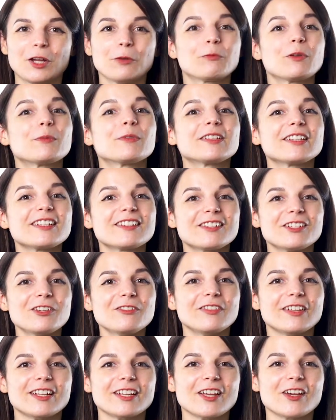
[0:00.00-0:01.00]
We release new
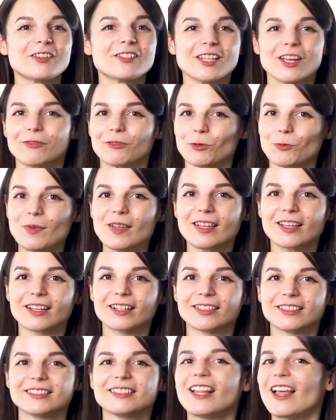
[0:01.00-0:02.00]
videos every week.
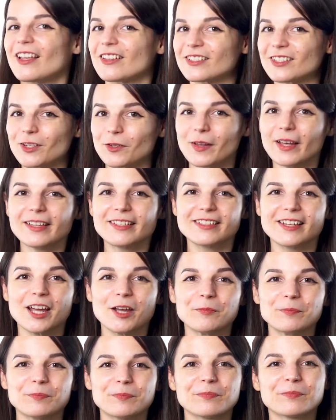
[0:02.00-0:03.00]
I'll see you next
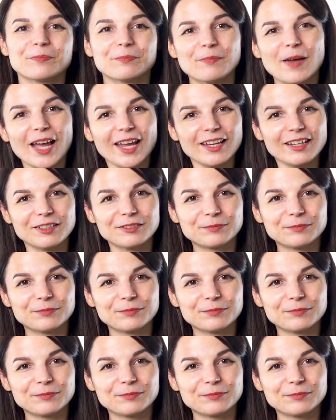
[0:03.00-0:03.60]
time. Bye!